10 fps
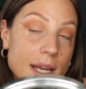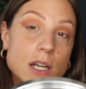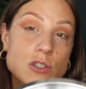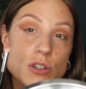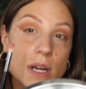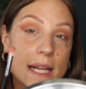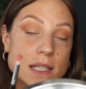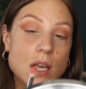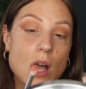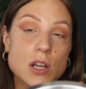literally
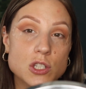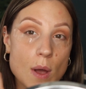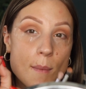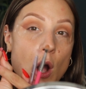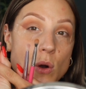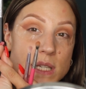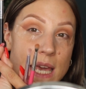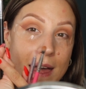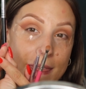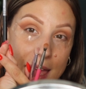so I'm holding
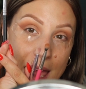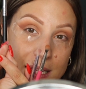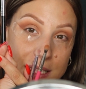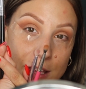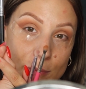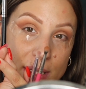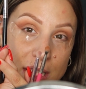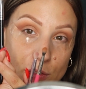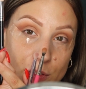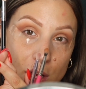it at the end to give
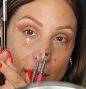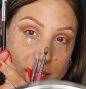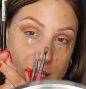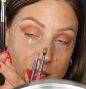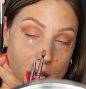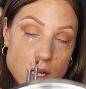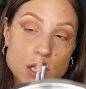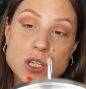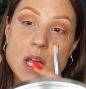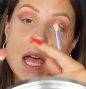myself a lighter
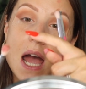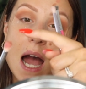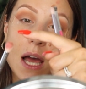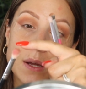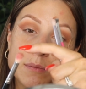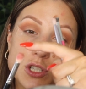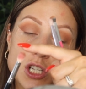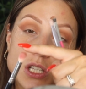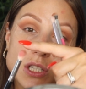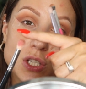touch, and I'm
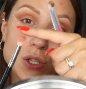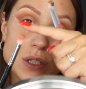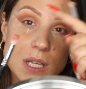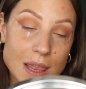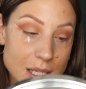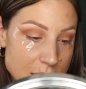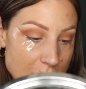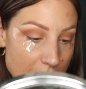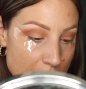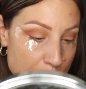just using the
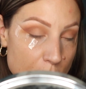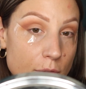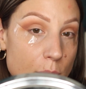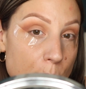tip of